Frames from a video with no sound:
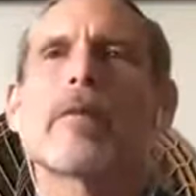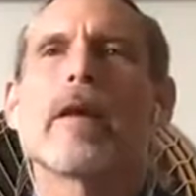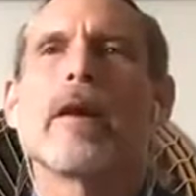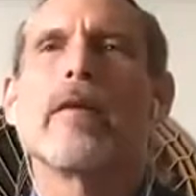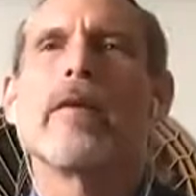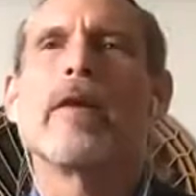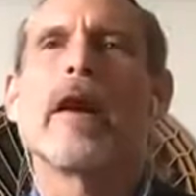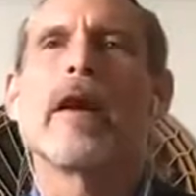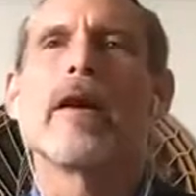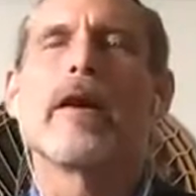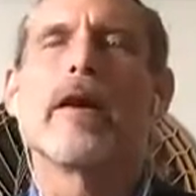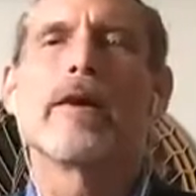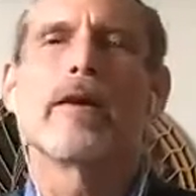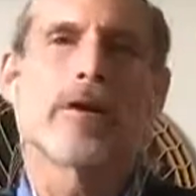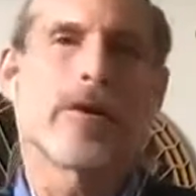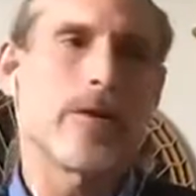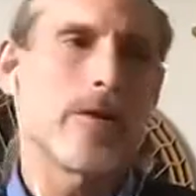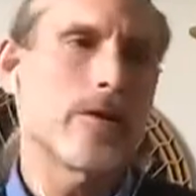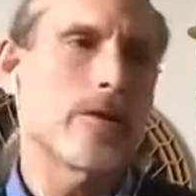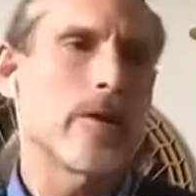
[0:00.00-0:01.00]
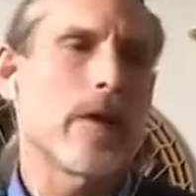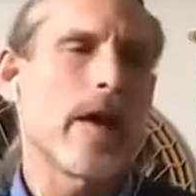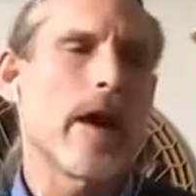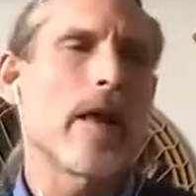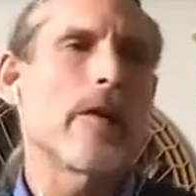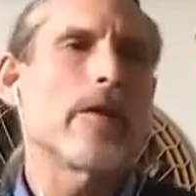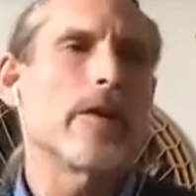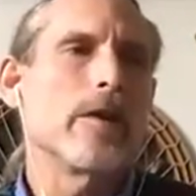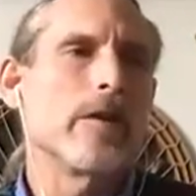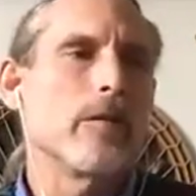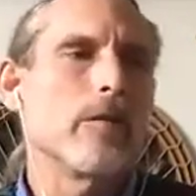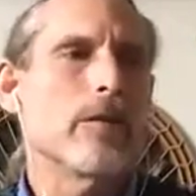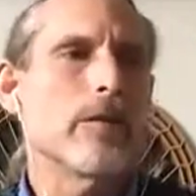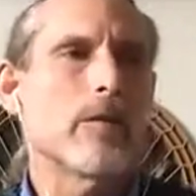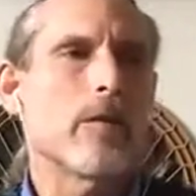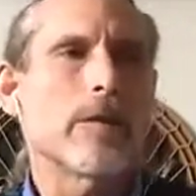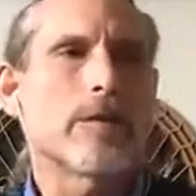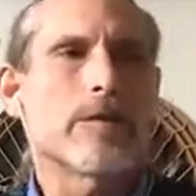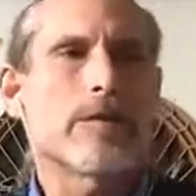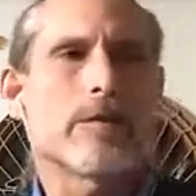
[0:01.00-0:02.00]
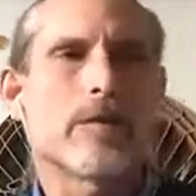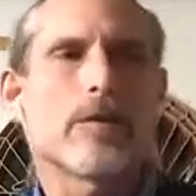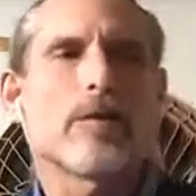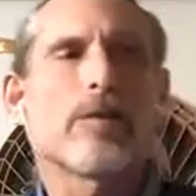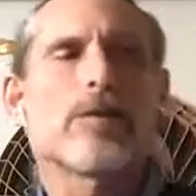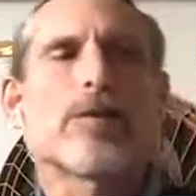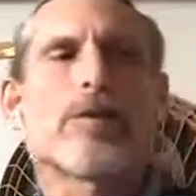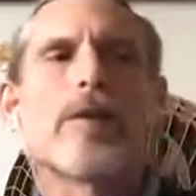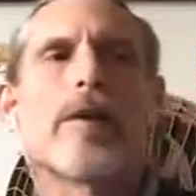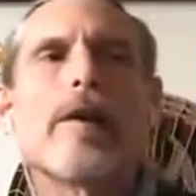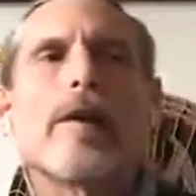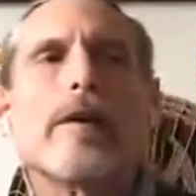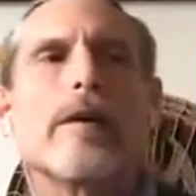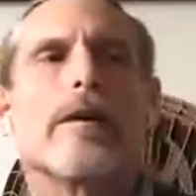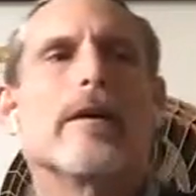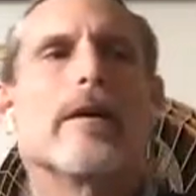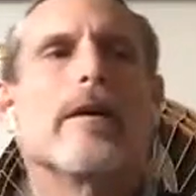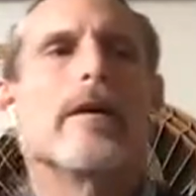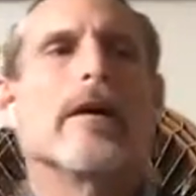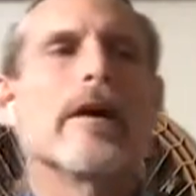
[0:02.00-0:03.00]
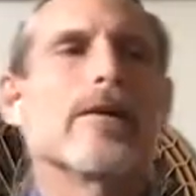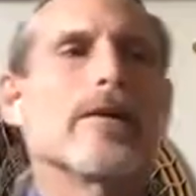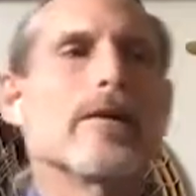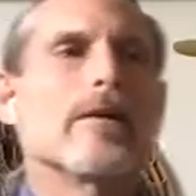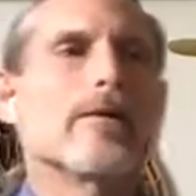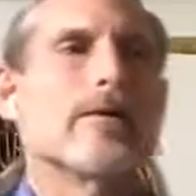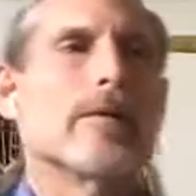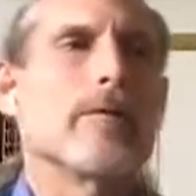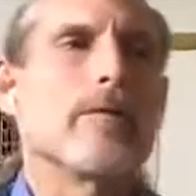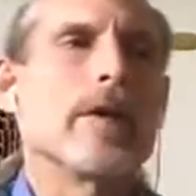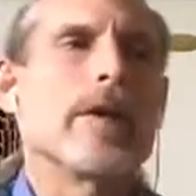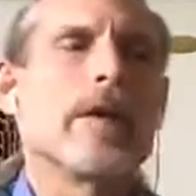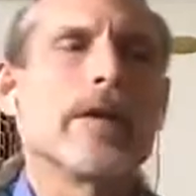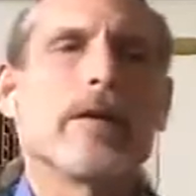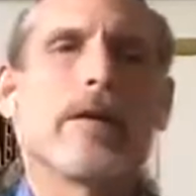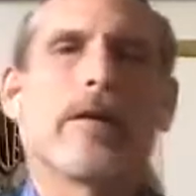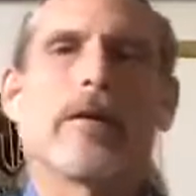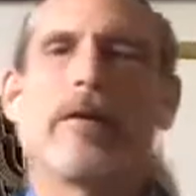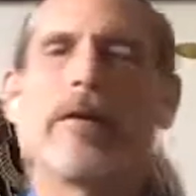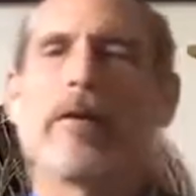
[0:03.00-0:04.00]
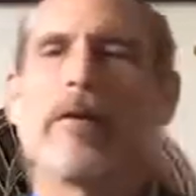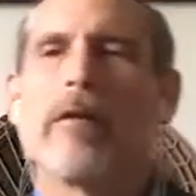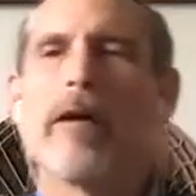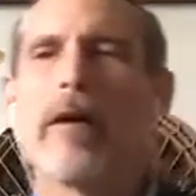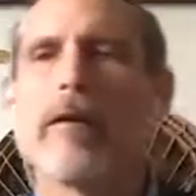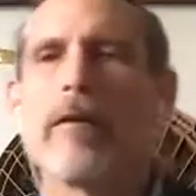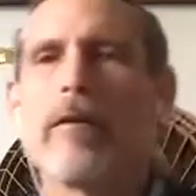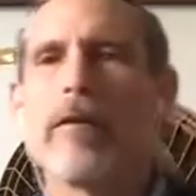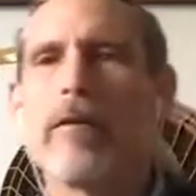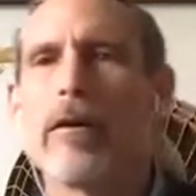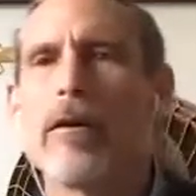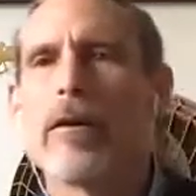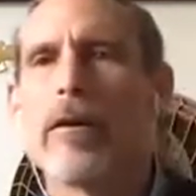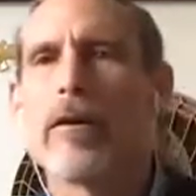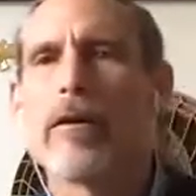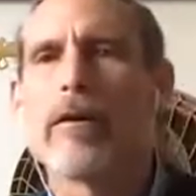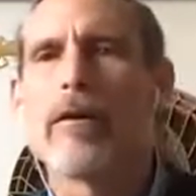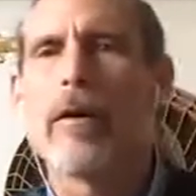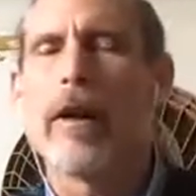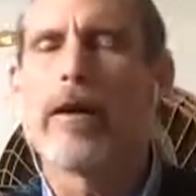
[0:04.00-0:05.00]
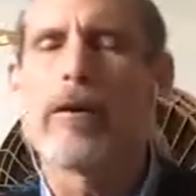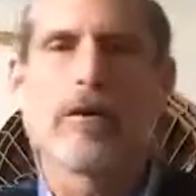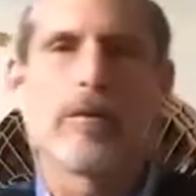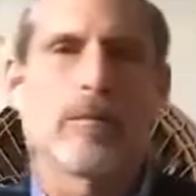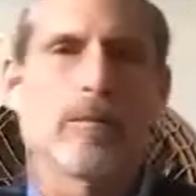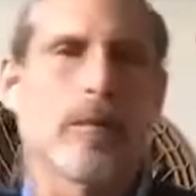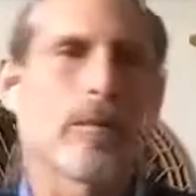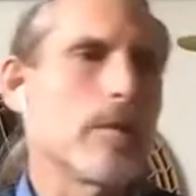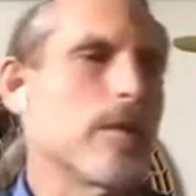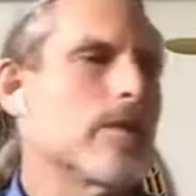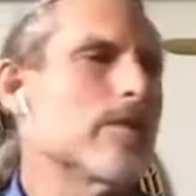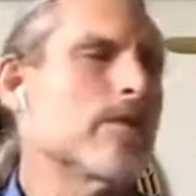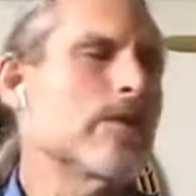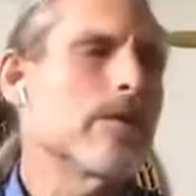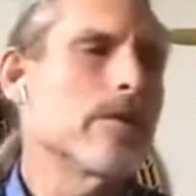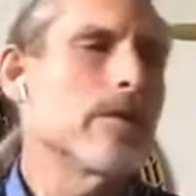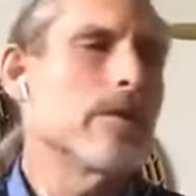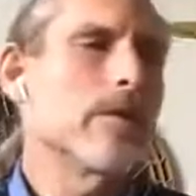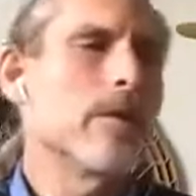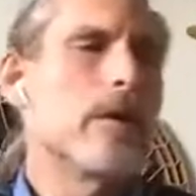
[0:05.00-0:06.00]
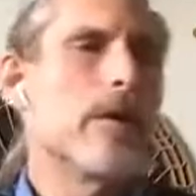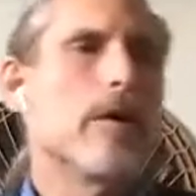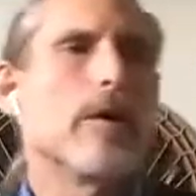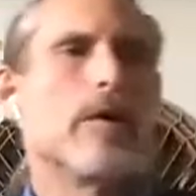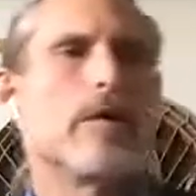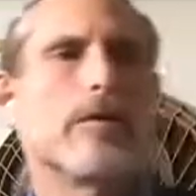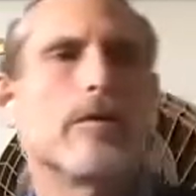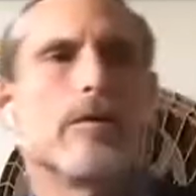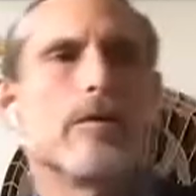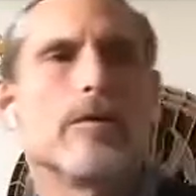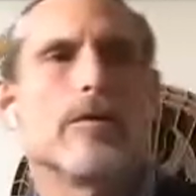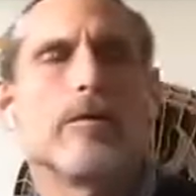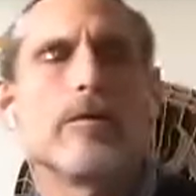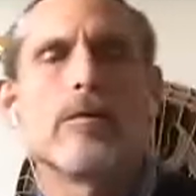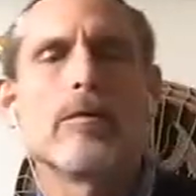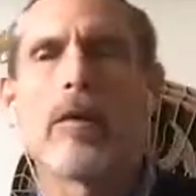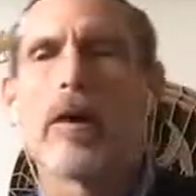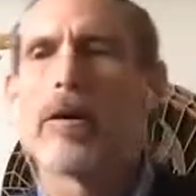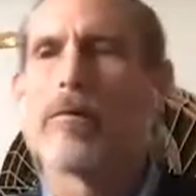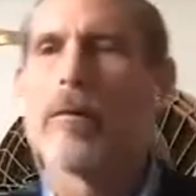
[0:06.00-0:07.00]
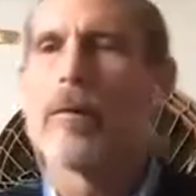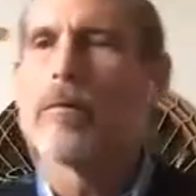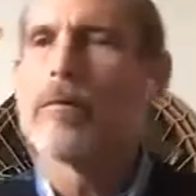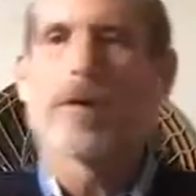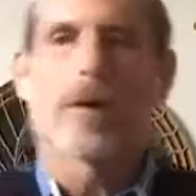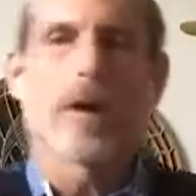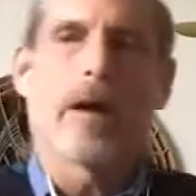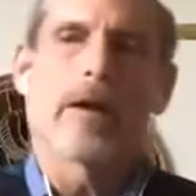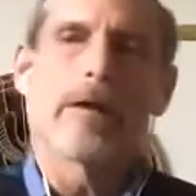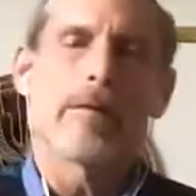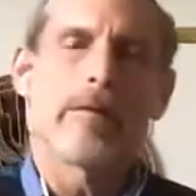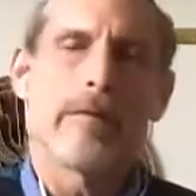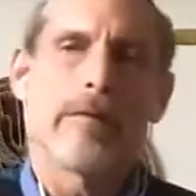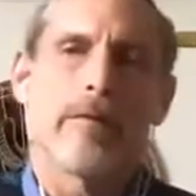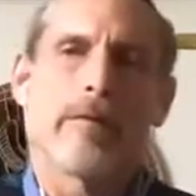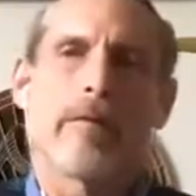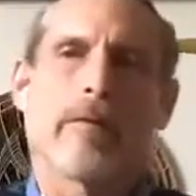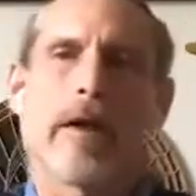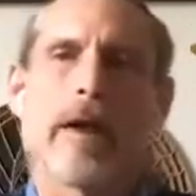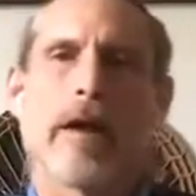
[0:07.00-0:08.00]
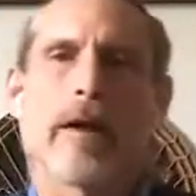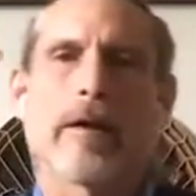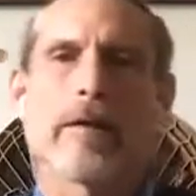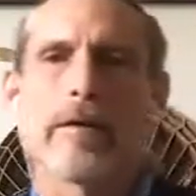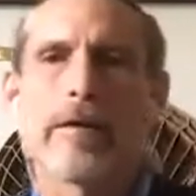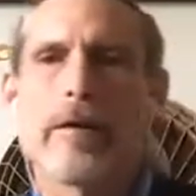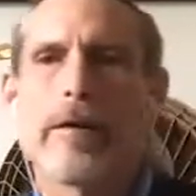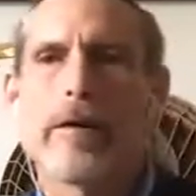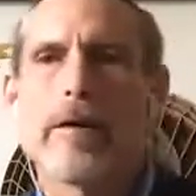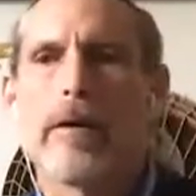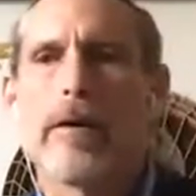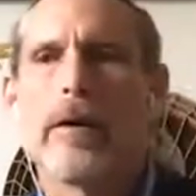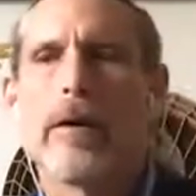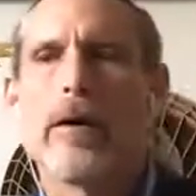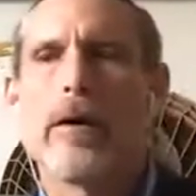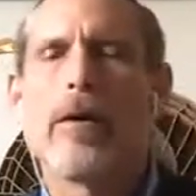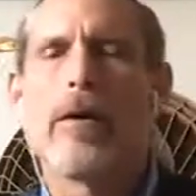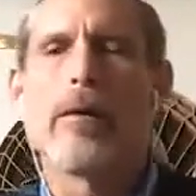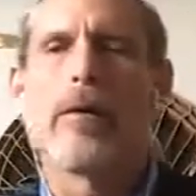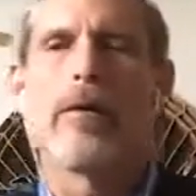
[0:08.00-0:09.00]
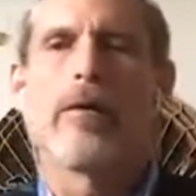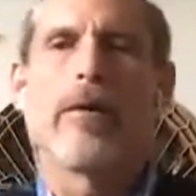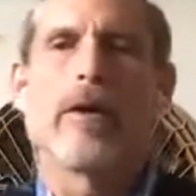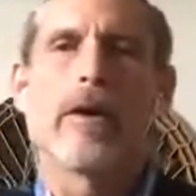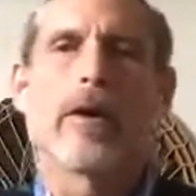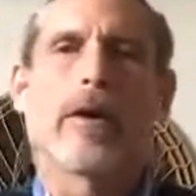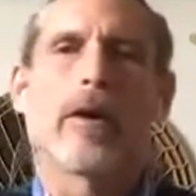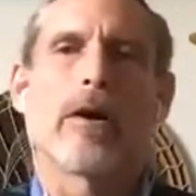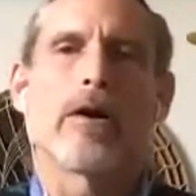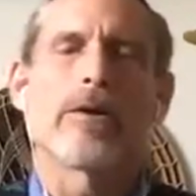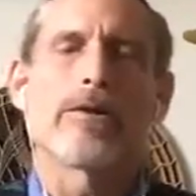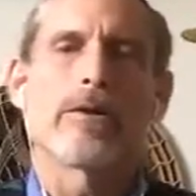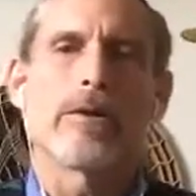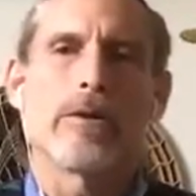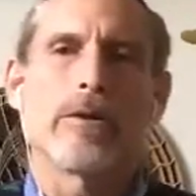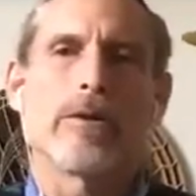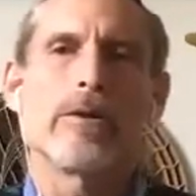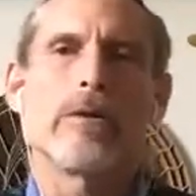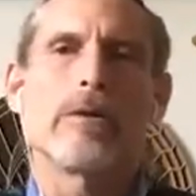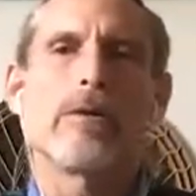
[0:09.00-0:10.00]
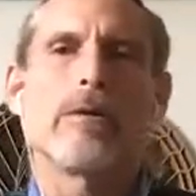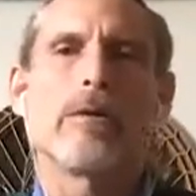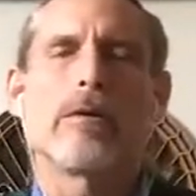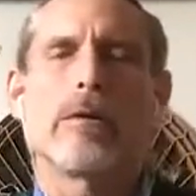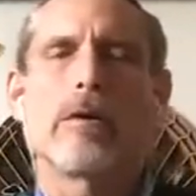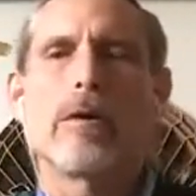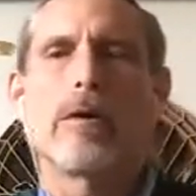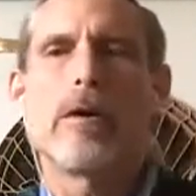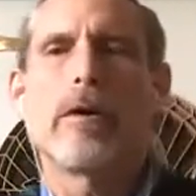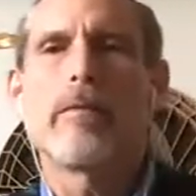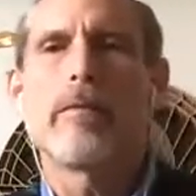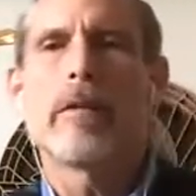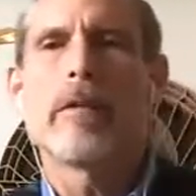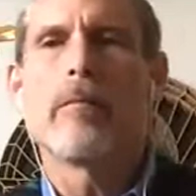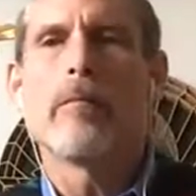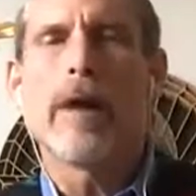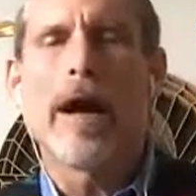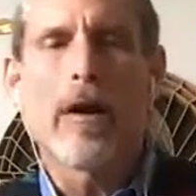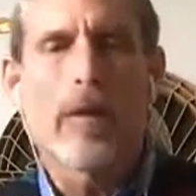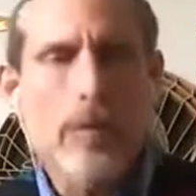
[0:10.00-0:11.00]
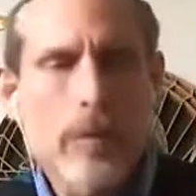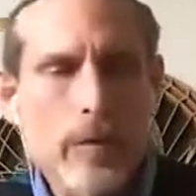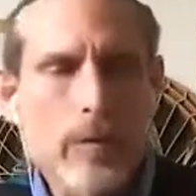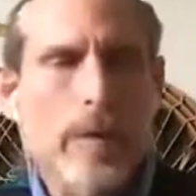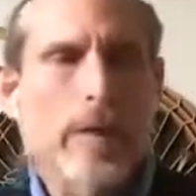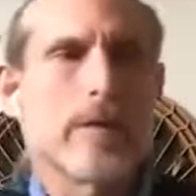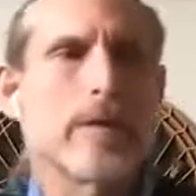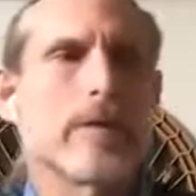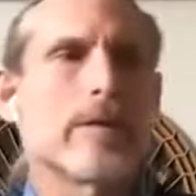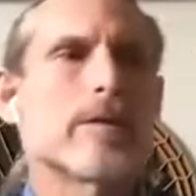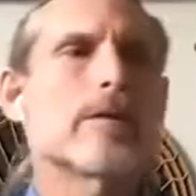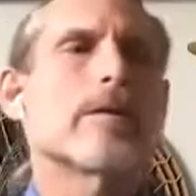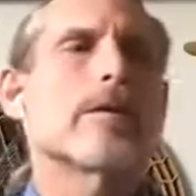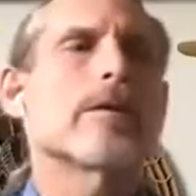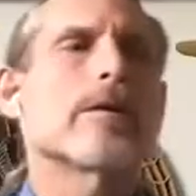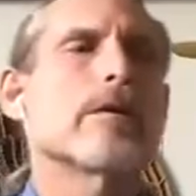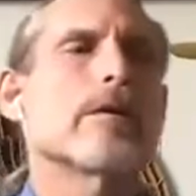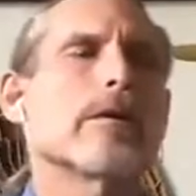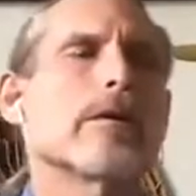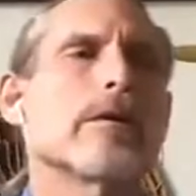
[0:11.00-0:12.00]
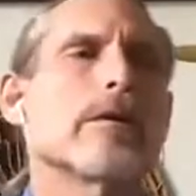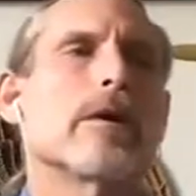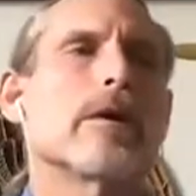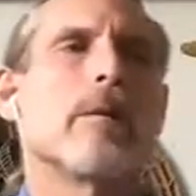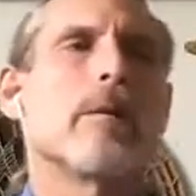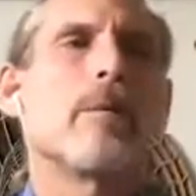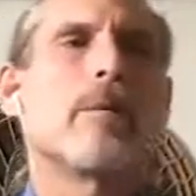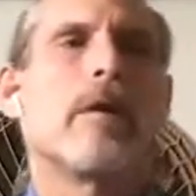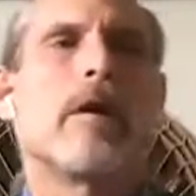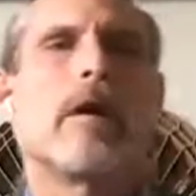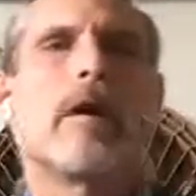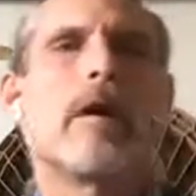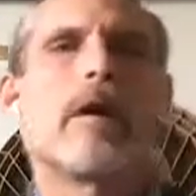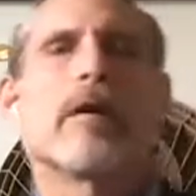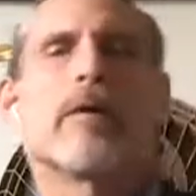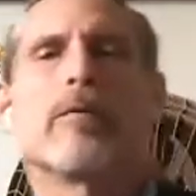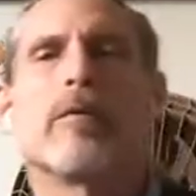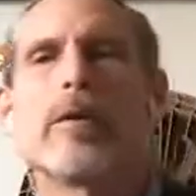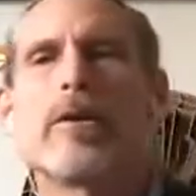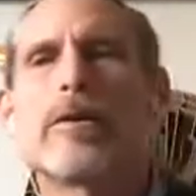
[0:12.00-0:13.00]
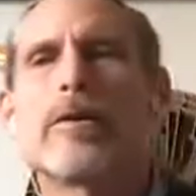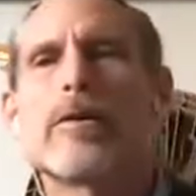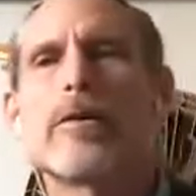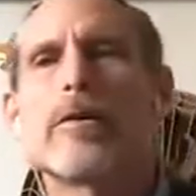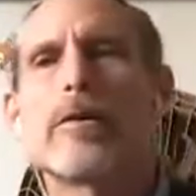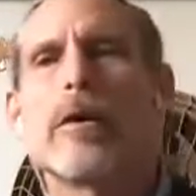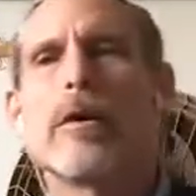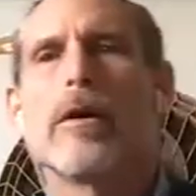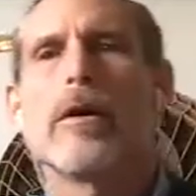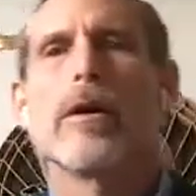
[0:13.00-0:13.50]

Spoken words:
in that unconditionality with one's children, that doesn't mean that they're granted permission to run rimshot, that there are still boundaries upon which